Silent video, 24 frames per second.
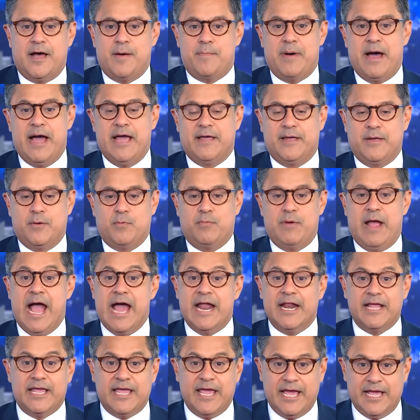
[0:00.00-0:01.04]
by
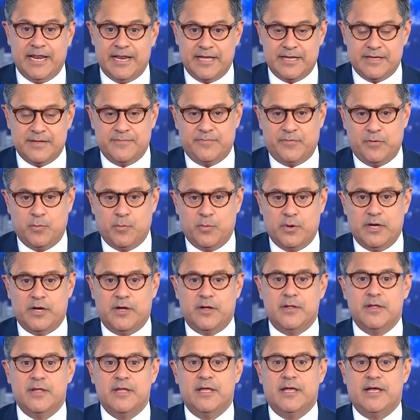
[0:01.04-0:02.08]
eradicating, if you
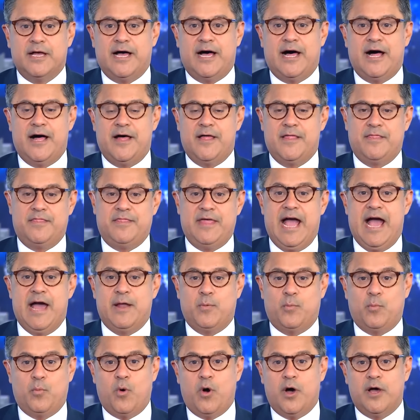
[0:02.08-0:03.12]
will, that
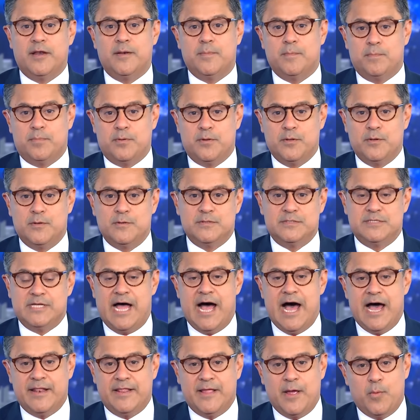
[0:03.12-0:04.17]
one blue
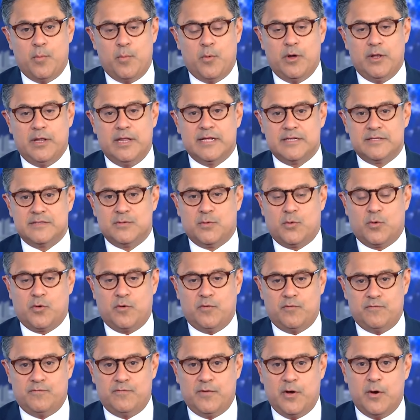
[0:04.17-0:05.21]
dot, that one
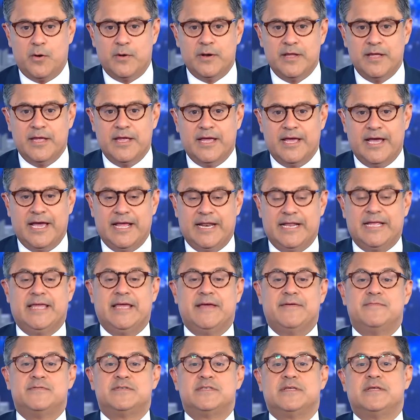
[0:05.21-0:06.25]
electoral vote, it
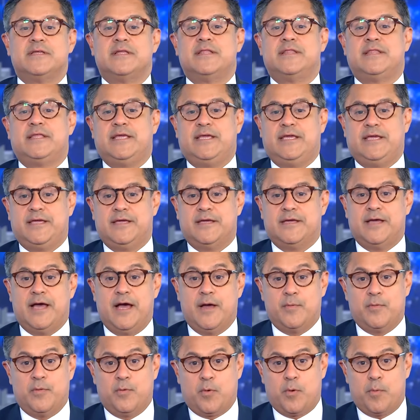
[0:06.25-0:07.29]
gives the
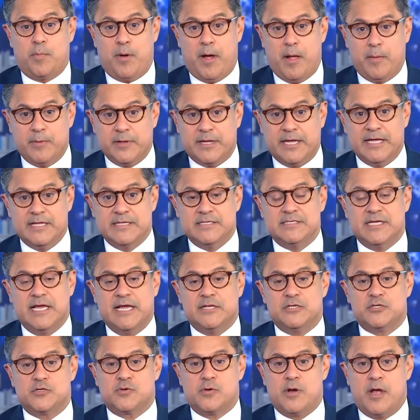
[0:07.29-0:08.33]
Republicans
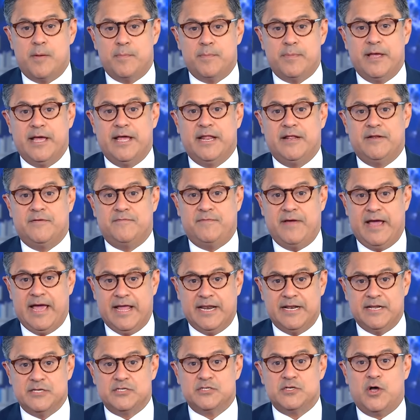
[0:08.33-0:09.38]
and Trump an
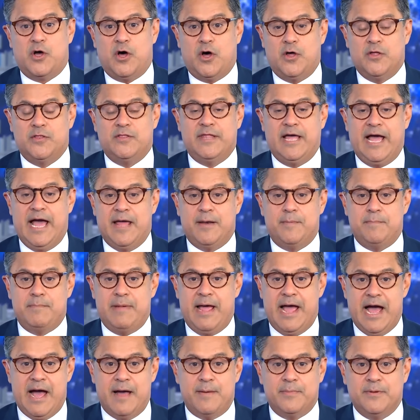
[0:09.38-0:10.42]
advantage on that
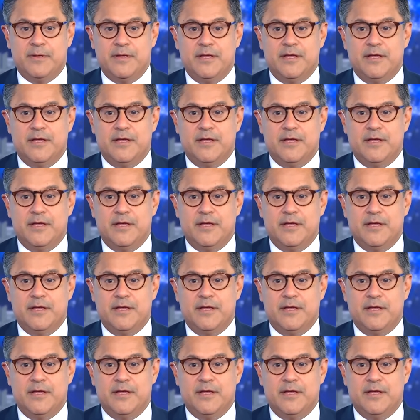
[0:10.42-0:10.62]
map.